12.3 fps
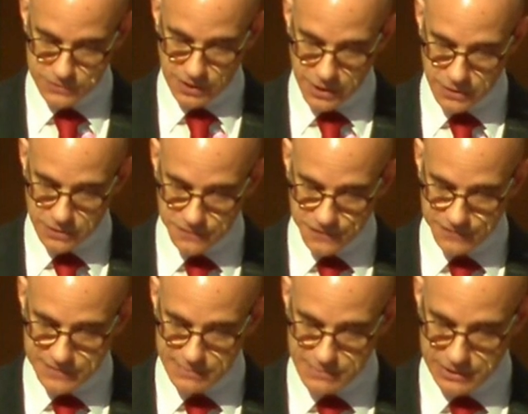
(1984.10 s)
to
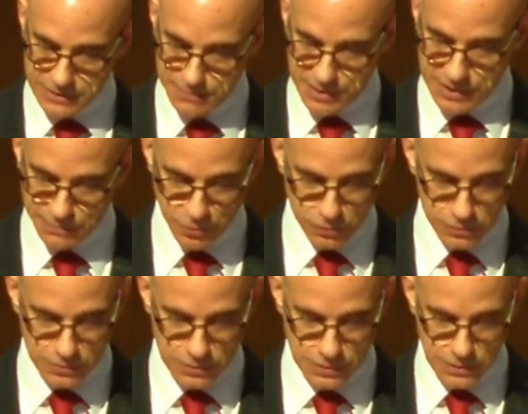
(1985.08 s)
150 million
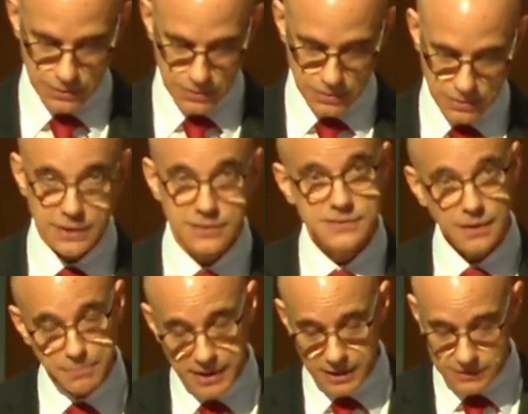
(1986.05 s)
people and
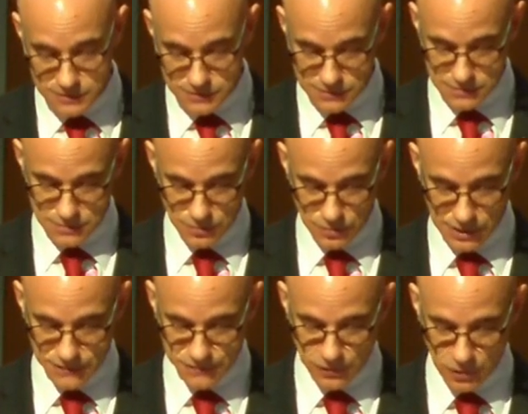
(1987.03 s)
some pets will
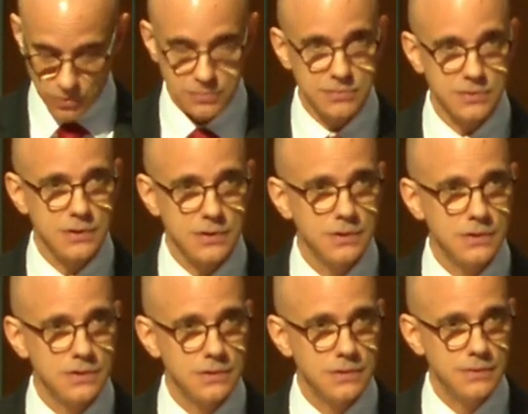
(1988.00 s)
have flown,
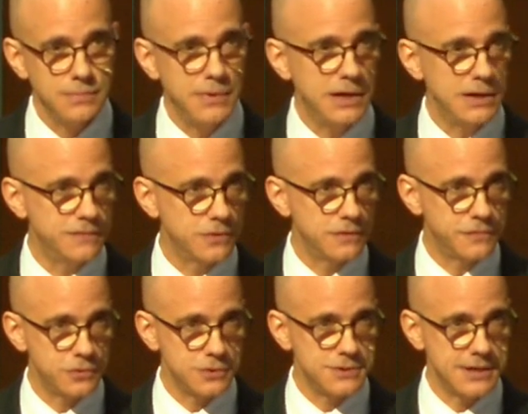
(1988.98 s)
many for the
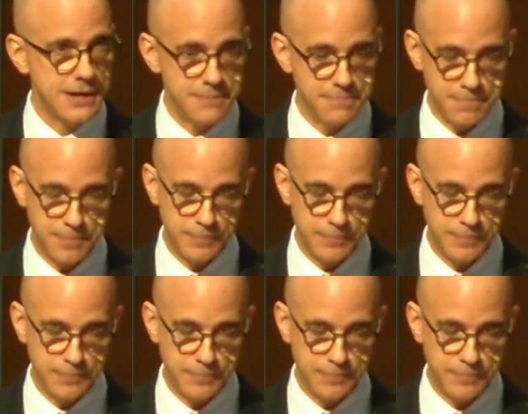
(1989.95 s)
first time.